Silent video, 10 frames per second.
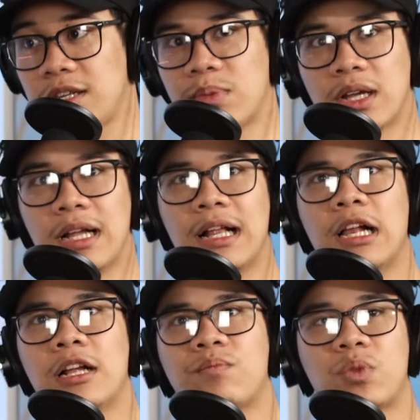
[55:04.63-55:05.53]
but
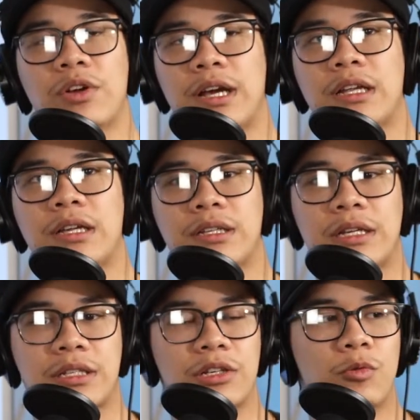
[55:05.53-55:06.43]
you know, and
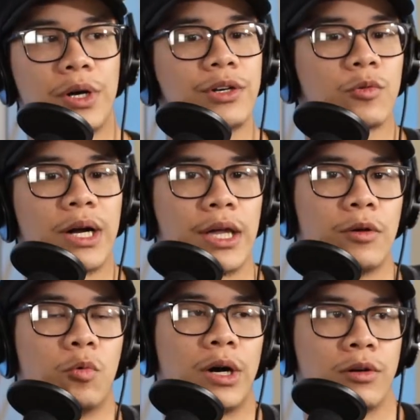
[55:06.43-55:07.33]
it's no wonder why it
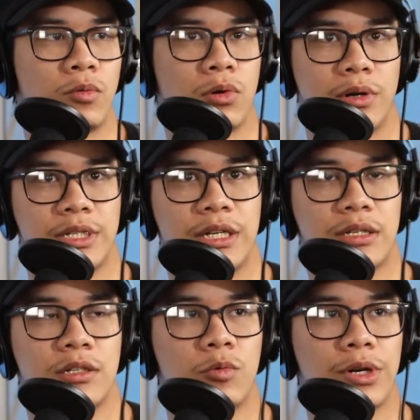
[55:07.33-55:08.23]
won awards, and
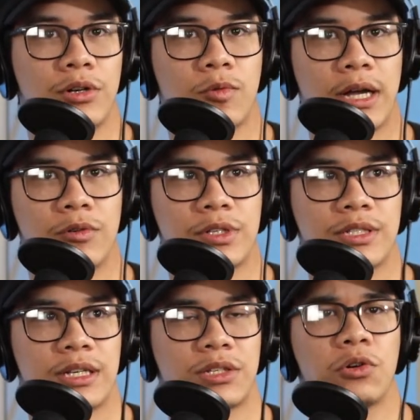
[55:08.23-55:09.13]
it's no wonder why it
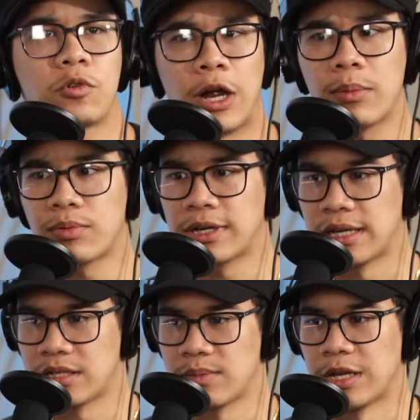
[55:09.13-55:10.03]
was like so
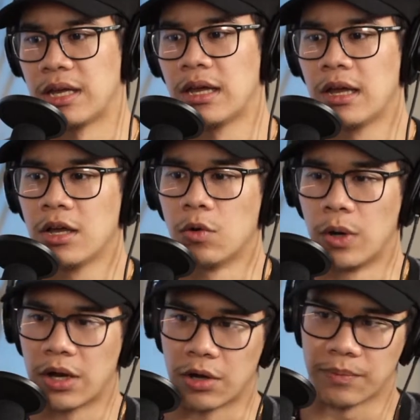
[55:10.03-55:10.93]
groundbreaking to me.
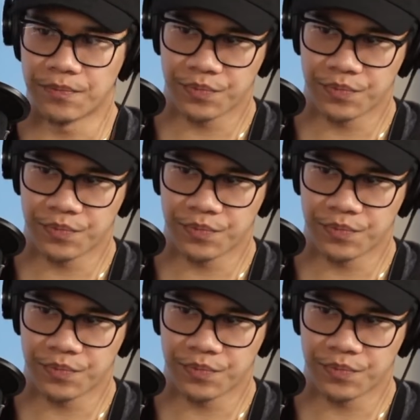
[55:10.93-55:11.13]
Where